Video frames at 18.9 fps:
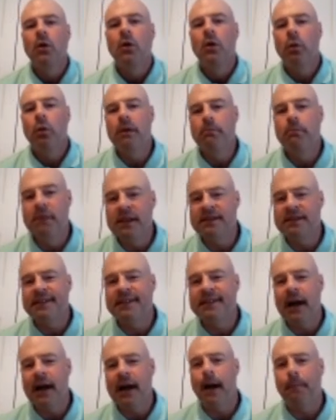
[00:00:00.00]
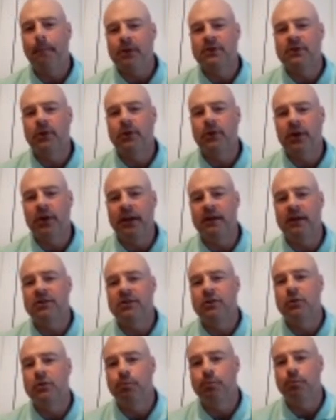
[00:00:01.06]
we miss the opportunity
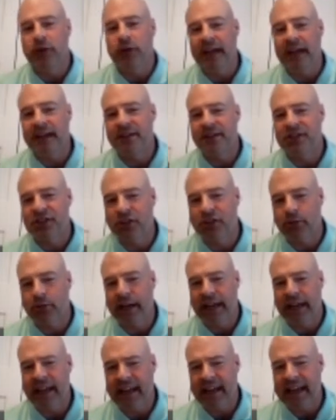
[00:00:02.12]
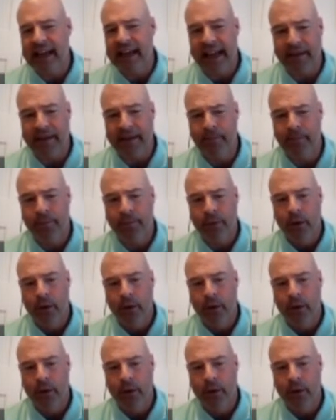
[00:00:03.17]
to play the screening game